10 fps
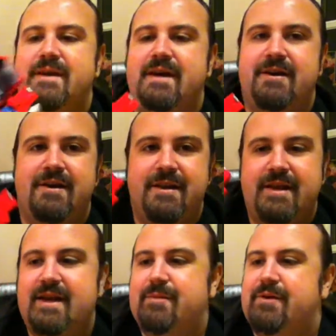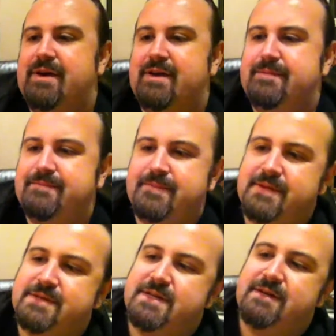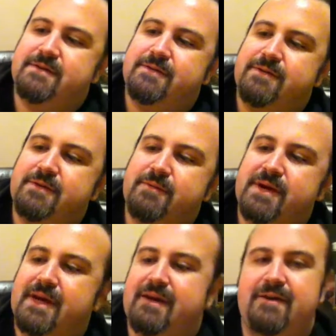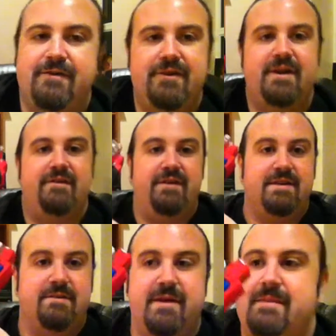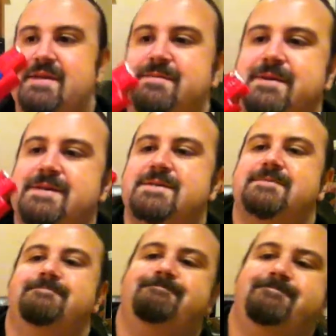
You ain't going to let anyone get it, so Thunderwing ain't got to look in if he's going to be a masterpiece.